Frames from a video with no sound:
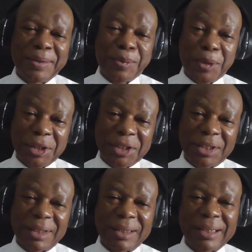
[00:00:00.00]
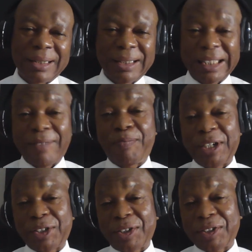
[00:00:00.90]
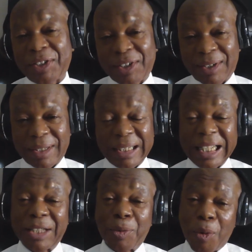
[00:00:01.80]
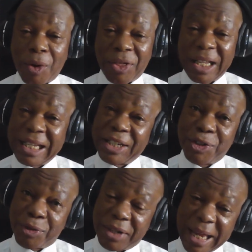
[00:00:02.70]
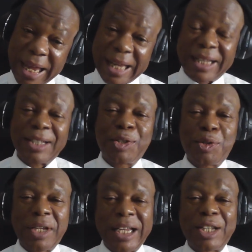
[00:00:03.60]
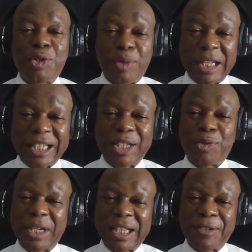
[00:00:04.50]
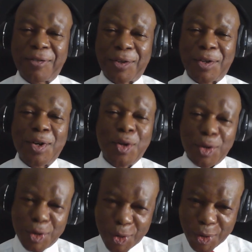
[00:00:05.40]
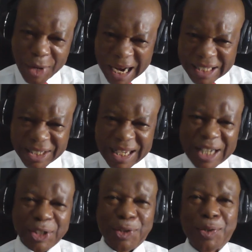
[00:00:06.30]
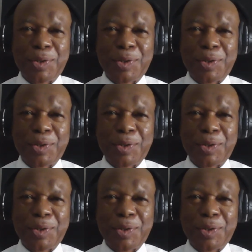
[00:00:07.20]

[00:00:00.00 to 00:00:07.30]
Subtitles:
what Jeff Bezos' net worth is today in 2024. Go and search Google.